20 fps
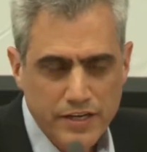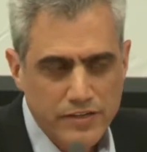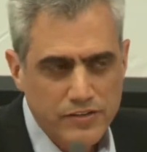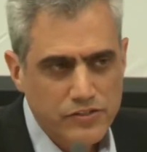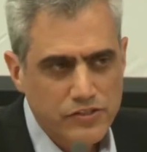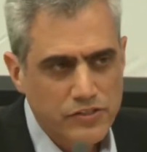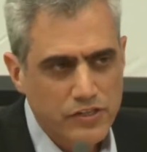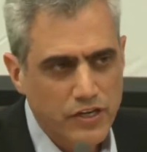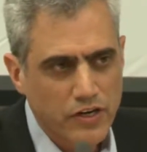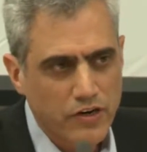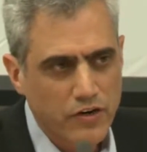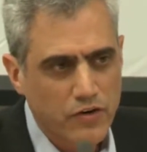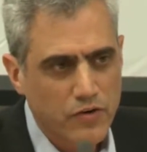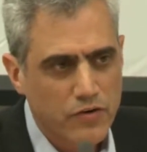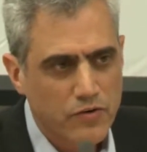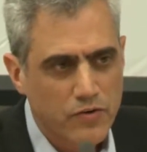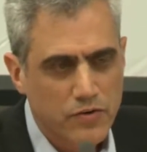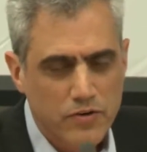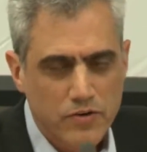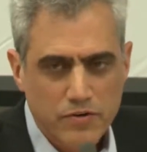
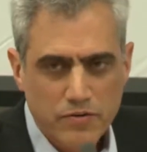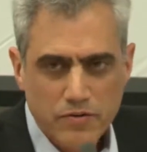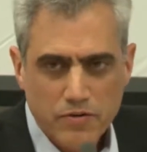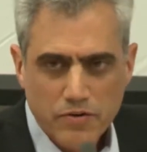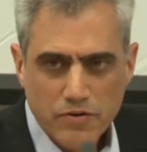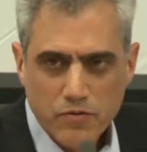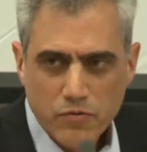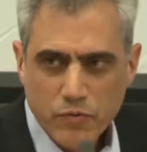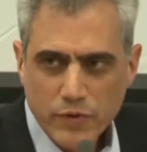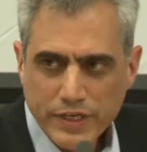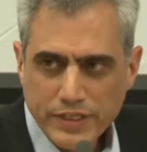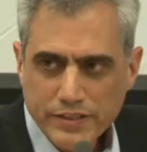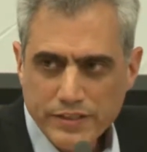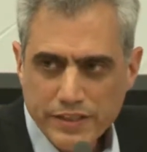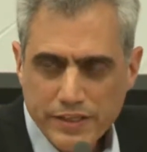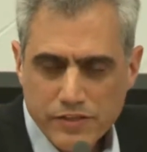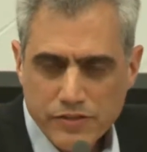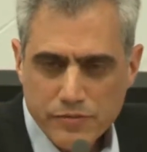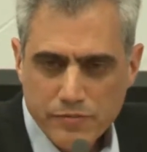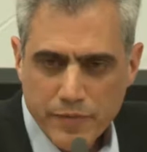So with
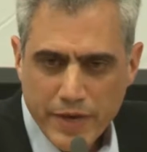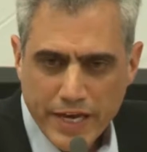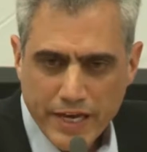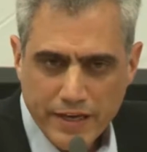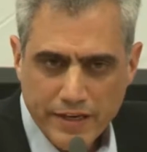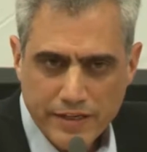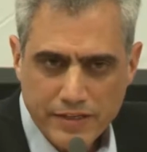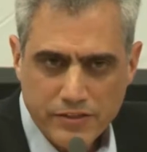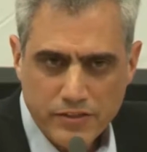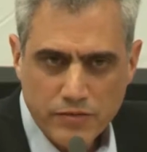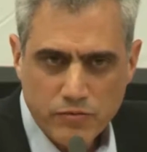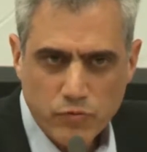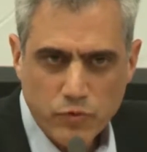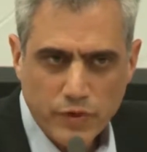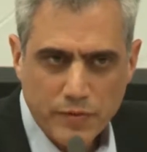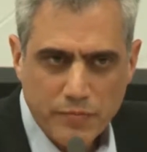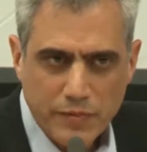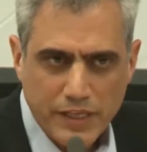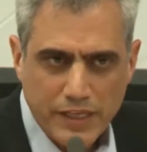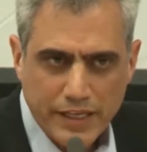this mechanism,
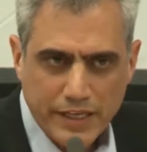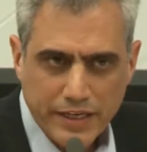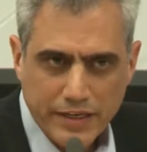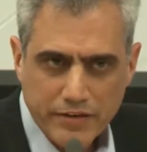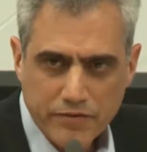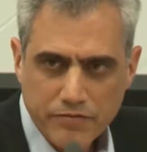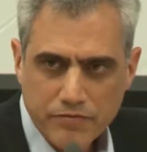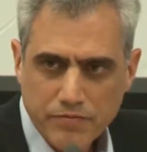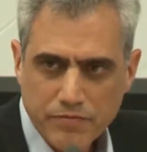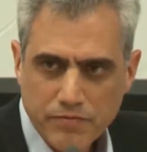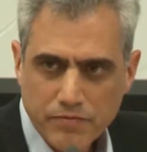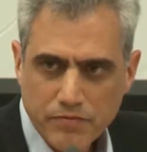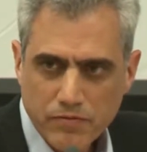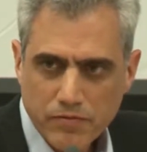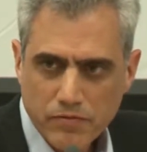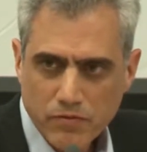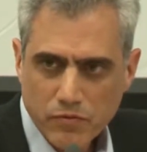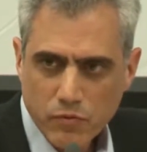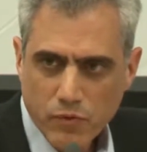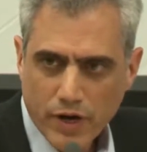we believe,
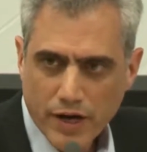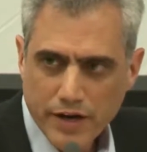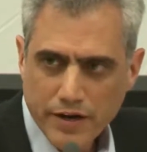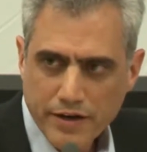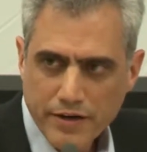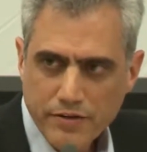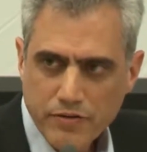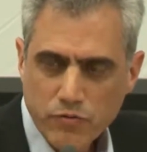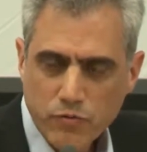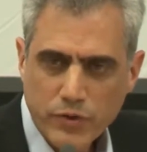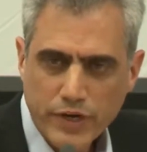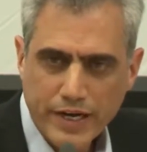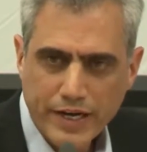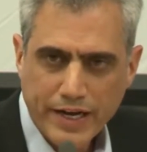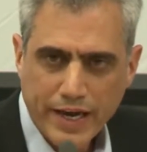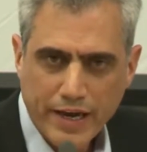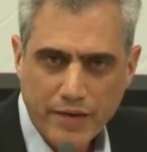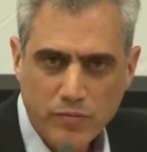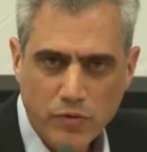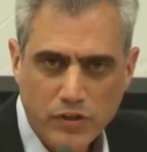one, we
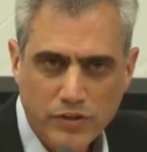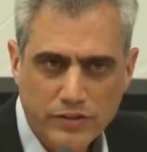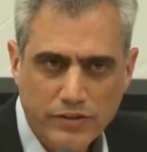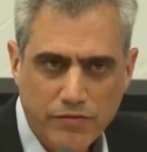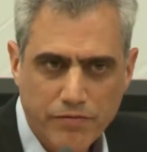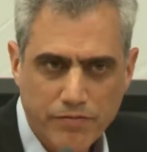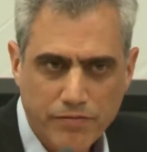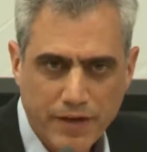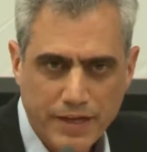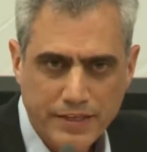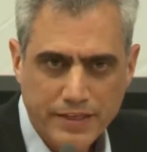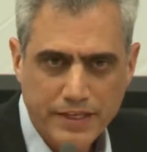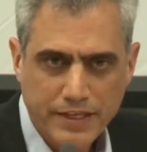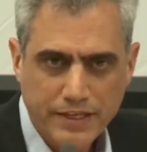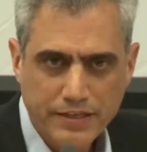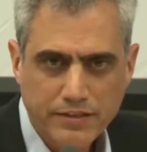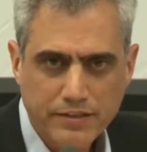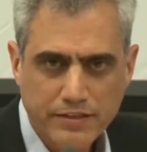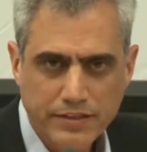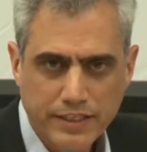enable the
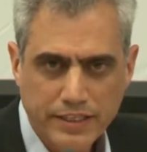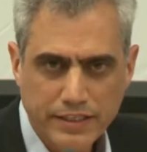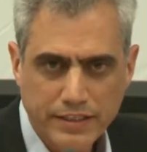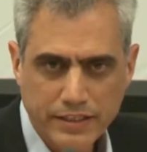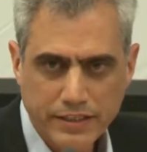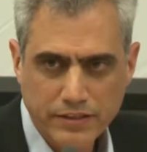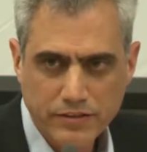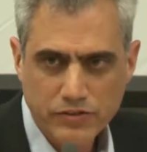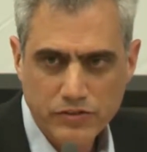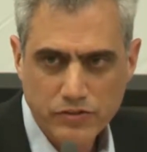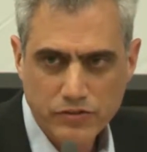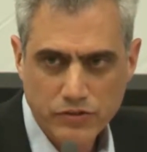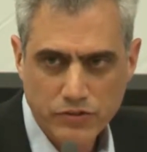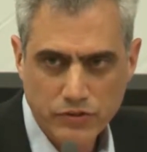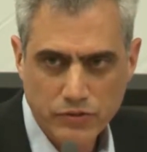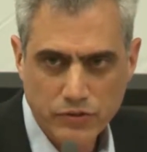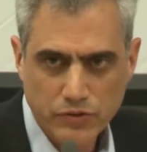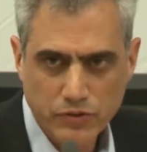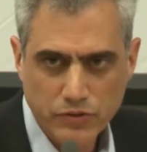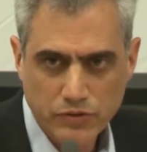funding needed
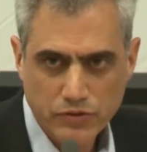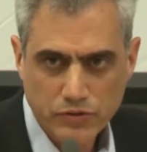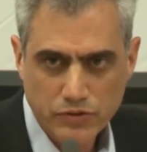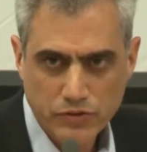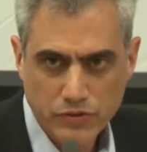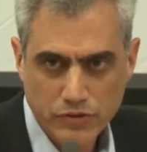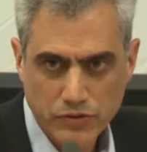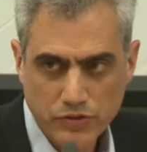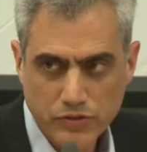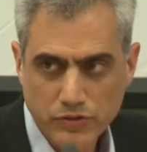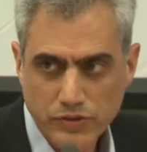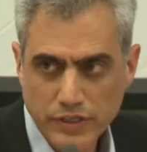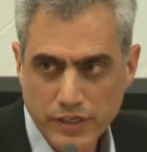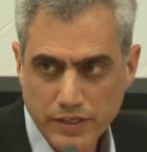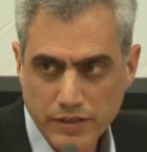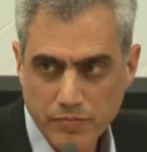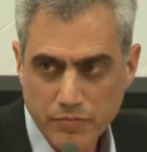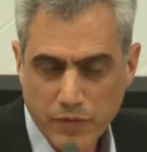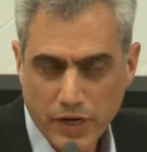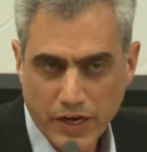to
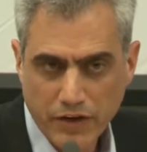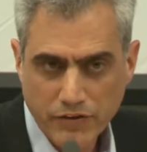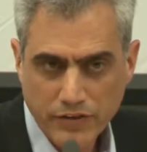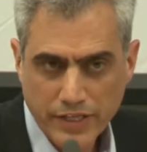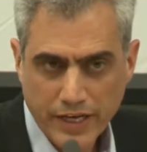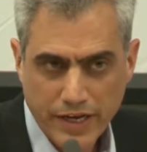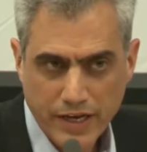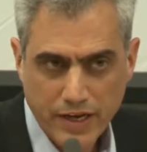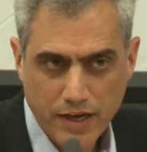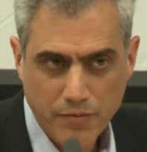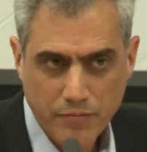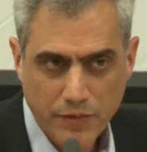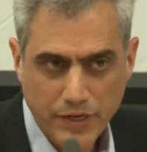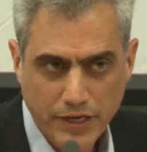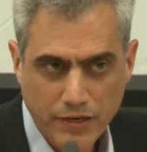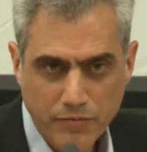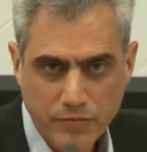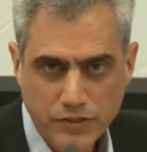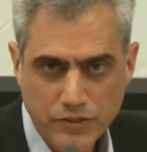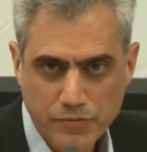the biotech
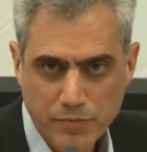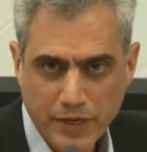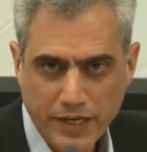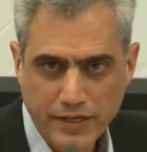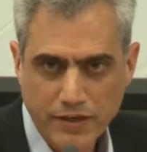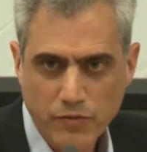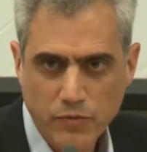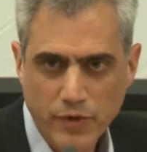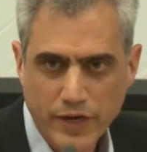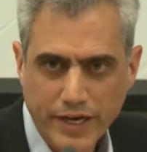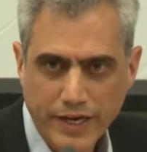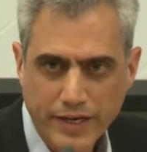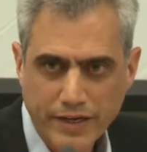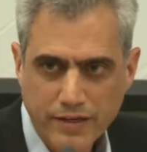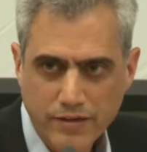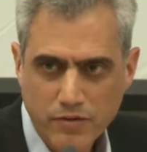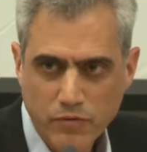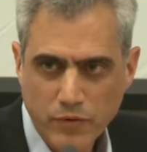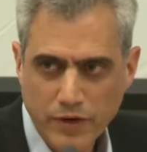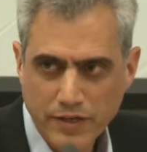company, which, by the
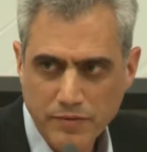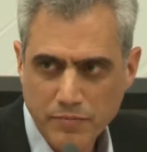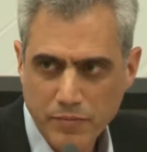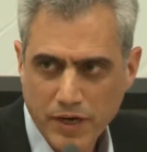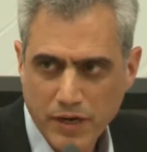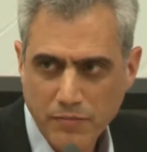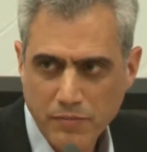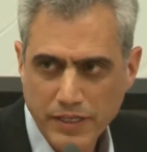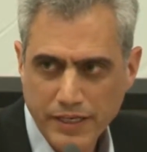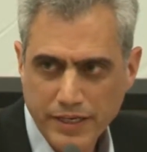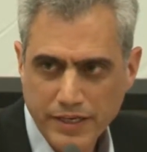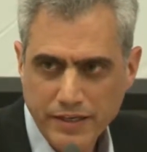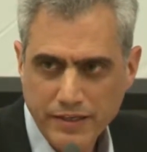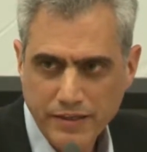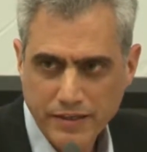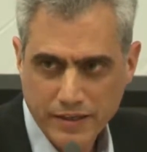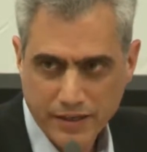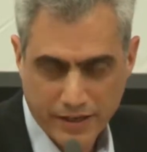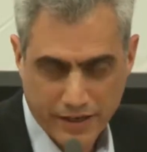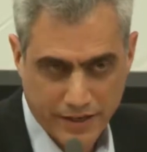way, went
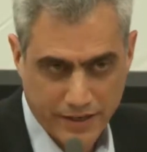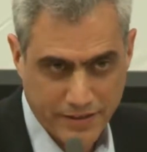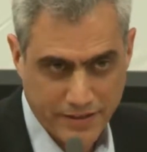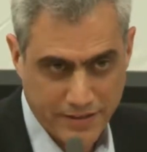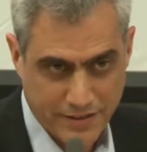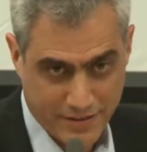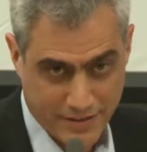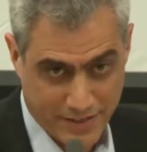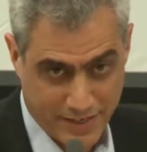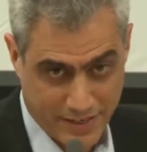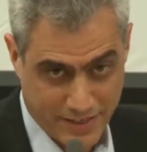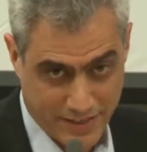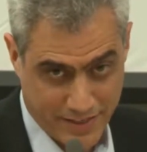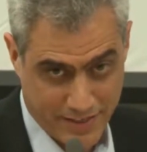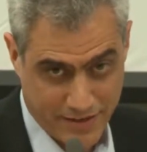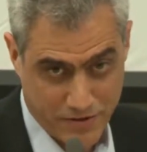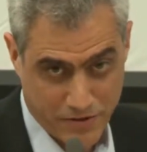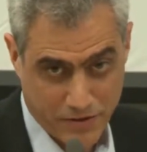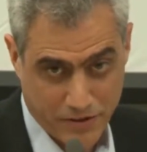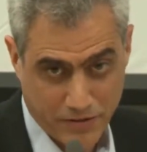public
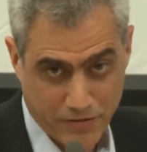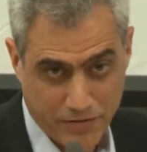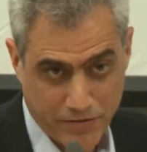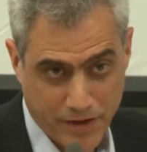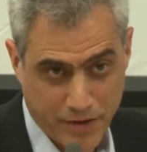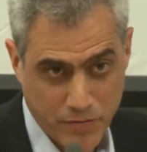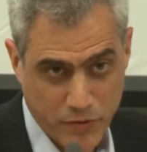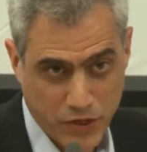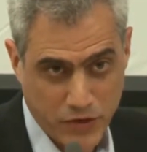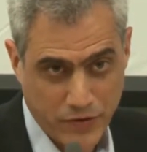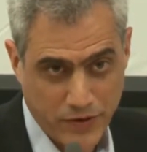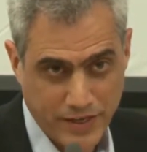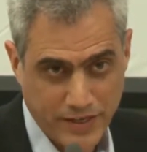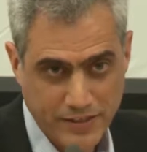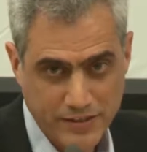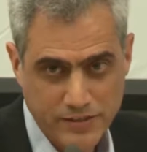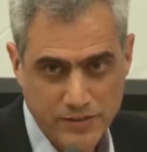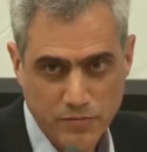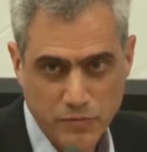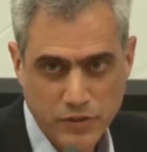in early February, and
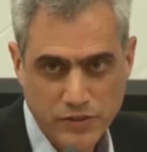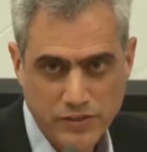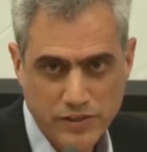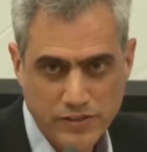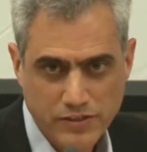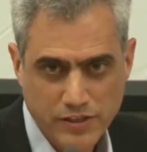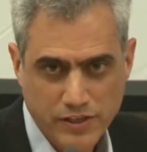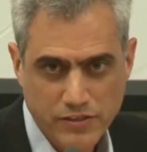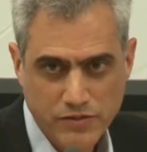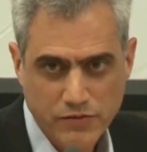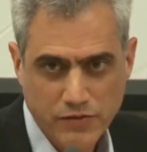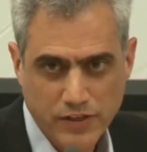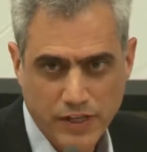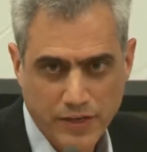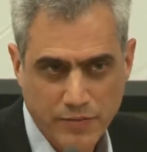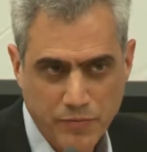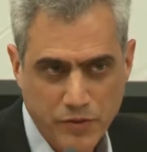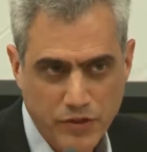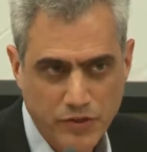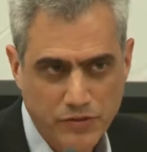it's the most successful
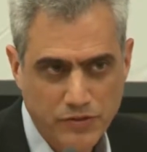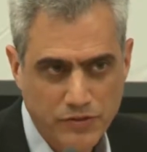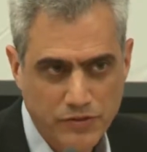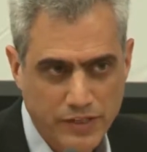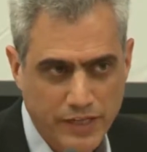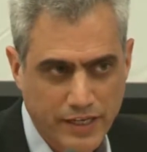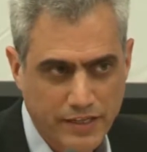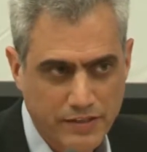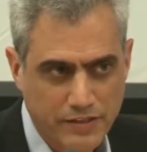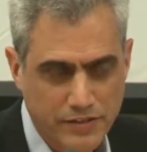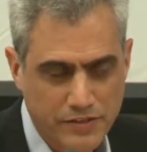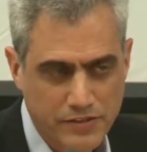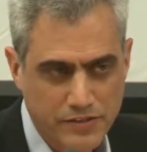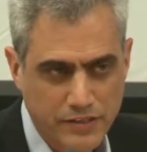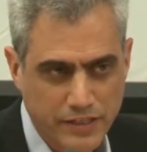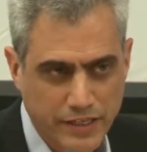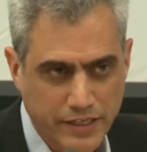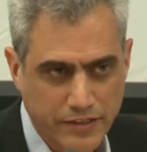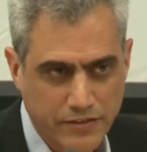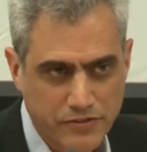IPO to date this
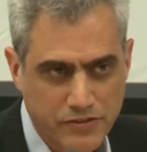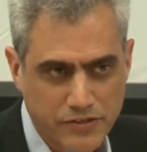year.